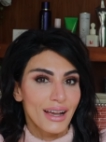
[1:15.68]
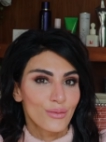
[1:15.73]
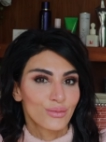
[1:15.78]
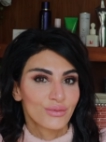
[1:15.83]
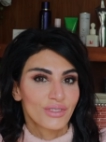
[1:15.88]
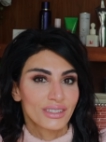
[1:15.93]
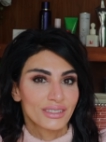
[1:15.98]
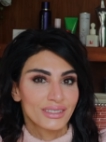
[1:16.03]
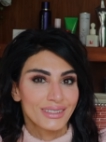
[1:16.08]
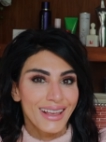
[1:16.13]

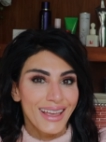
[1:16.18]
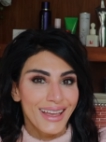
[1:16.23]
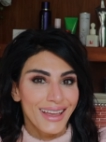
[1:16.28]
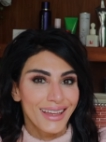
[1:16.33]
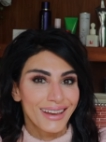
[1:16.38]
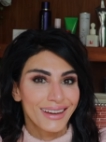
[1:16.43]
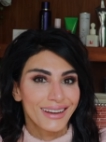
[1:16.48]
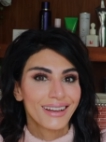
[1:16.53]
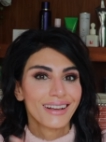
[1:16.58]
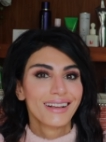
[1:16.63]
up the
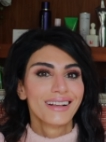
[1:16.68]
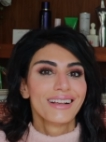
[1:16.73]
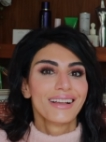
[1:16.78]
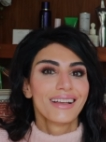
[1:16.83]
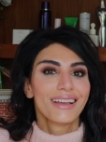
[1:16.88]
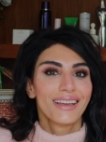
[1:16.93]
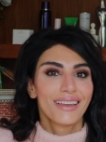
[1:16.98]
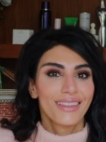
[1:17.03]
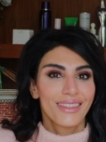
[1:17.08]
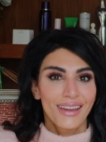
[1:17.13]
skin.
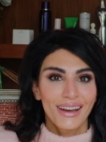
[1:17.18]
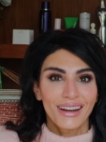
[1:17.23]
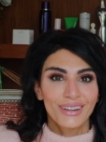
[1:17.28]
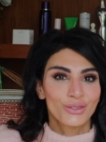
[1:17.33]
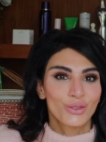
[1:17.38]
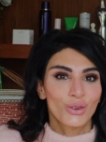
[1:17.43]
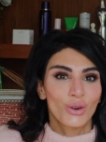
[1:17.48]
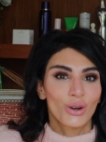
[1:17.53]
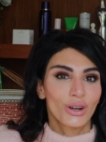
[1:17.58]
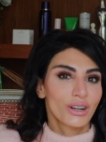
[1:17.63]

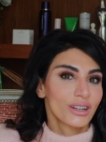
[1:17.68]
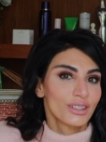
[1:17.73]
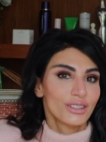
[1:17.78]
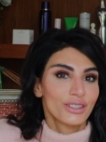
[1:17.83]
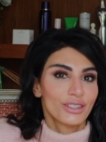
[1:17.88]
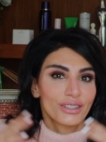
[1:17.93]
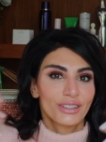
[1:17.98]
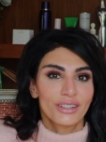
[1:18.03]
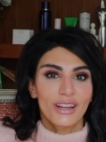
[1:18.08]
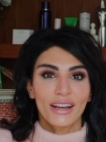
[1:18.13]
Therefore,
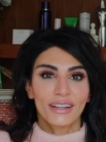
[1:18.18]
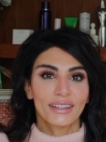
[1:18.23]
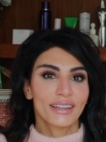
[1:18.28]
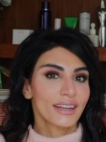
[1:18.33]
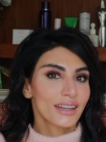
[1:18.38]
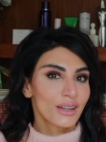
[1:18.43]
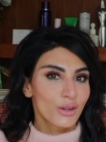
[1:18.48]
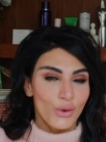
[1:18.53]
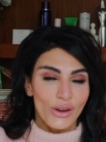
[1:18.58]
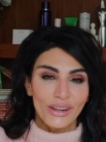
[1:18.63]
you're not
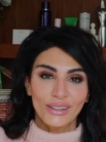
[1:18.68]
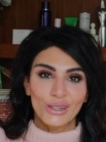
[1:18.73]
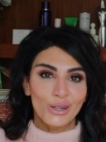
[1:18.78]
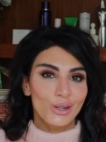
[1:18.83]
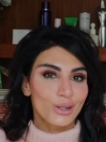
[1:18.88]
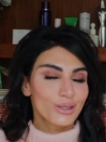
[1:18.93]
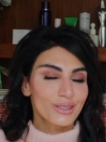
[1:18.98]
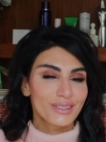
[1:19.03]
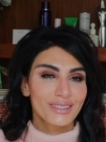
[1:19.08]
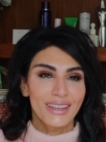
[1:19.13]
getting
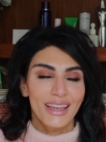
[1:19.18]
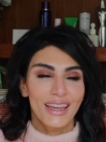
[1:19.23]
wrinkles.